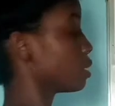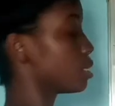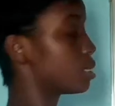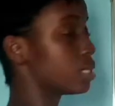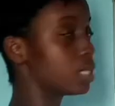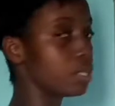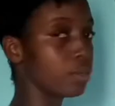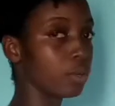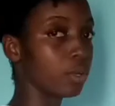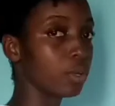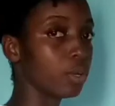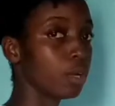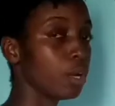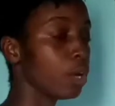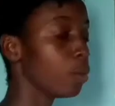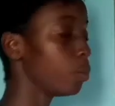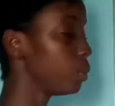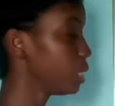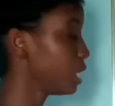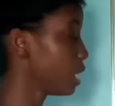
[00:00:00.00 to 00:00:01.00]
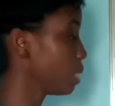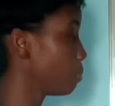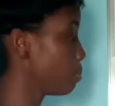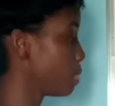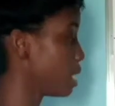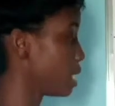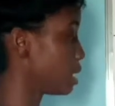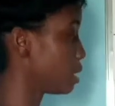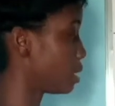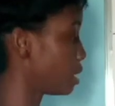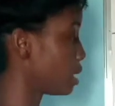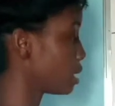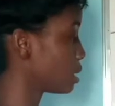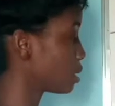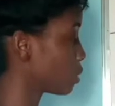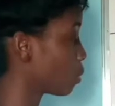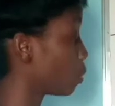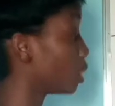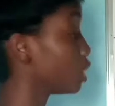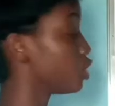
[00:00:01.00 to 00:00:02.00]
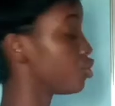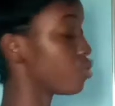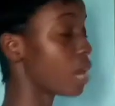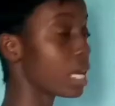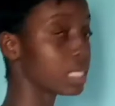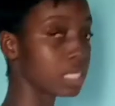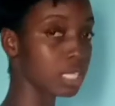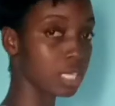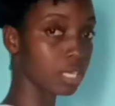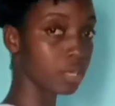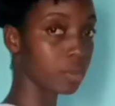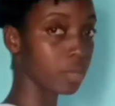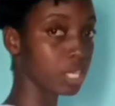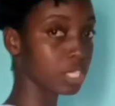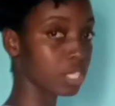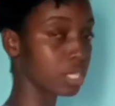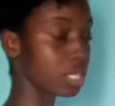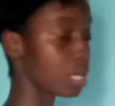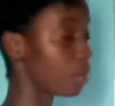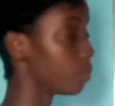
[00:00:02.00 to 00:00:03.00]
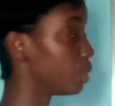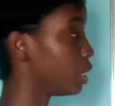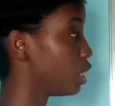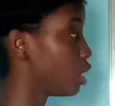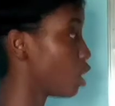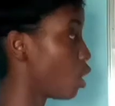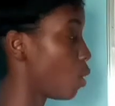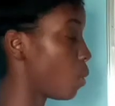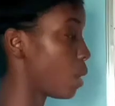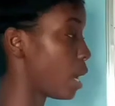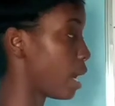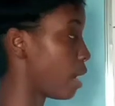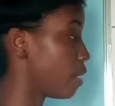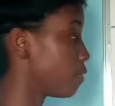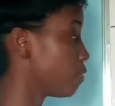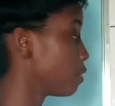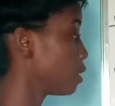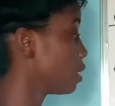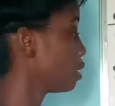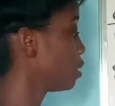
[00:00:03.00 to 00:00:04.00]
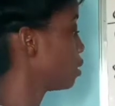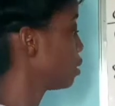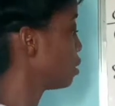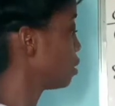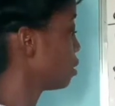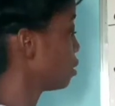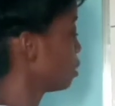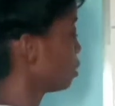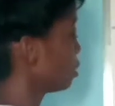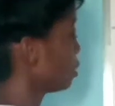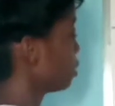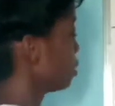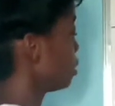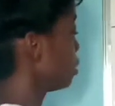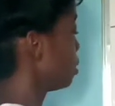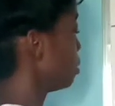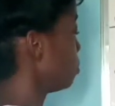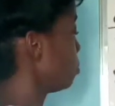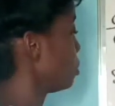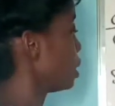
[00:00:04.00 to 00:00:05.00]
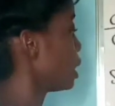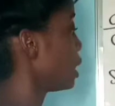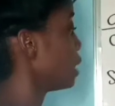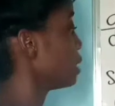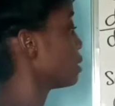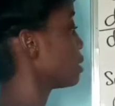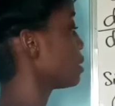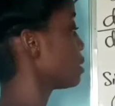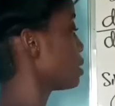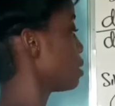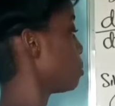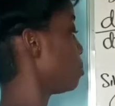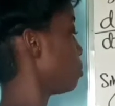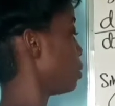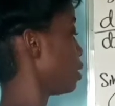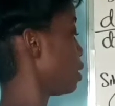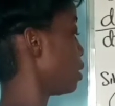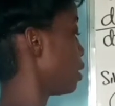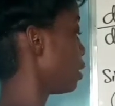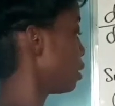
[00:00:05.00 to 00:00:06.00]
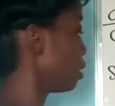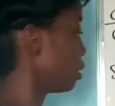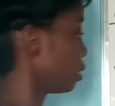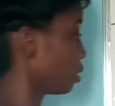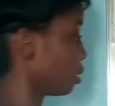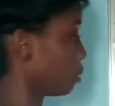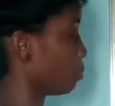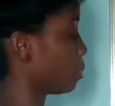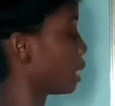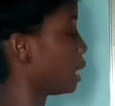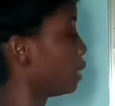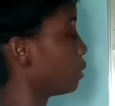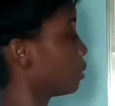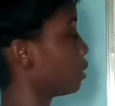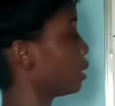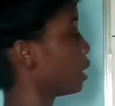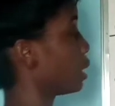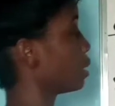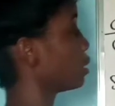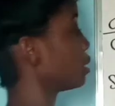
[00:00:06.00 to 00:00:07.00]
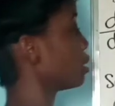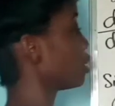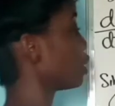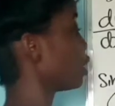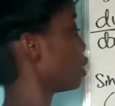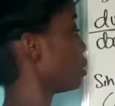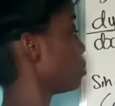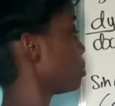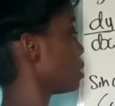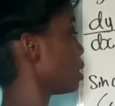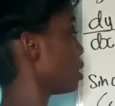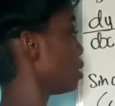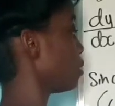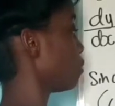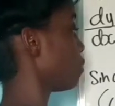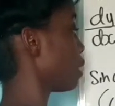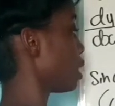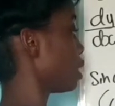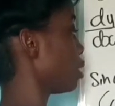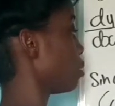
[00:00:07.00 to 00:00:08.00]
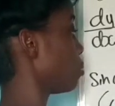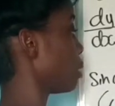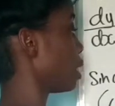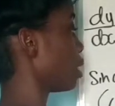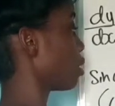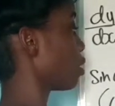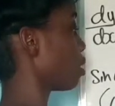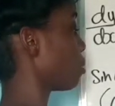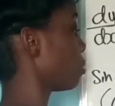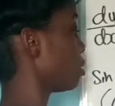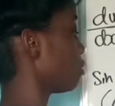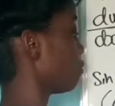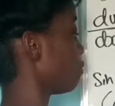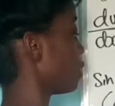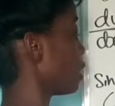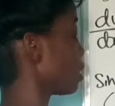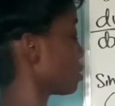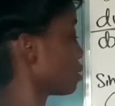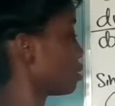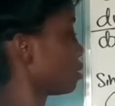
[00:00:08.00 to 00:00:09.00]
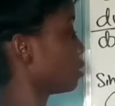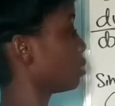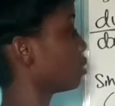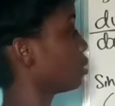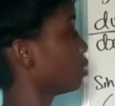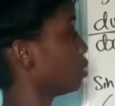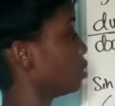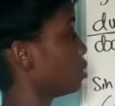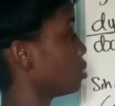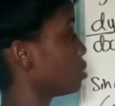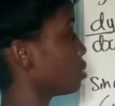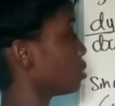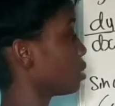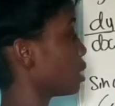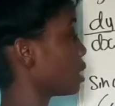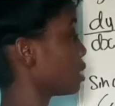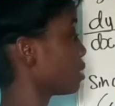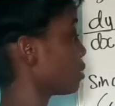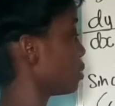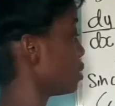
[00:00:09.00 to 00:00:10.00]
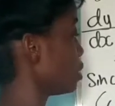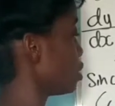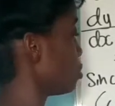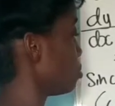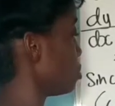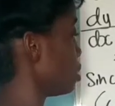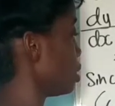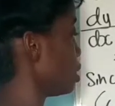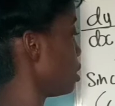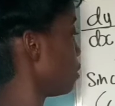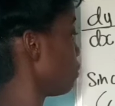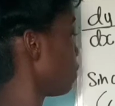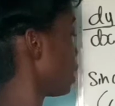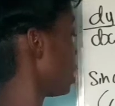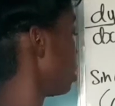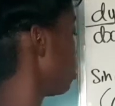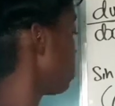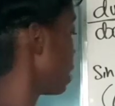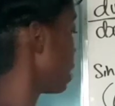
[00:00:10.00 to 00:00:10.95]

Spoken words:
to 0. We can make this quadratic equation that we now have be a little simpler by looking at the terms and dividing by a common factor. So that's going to be divided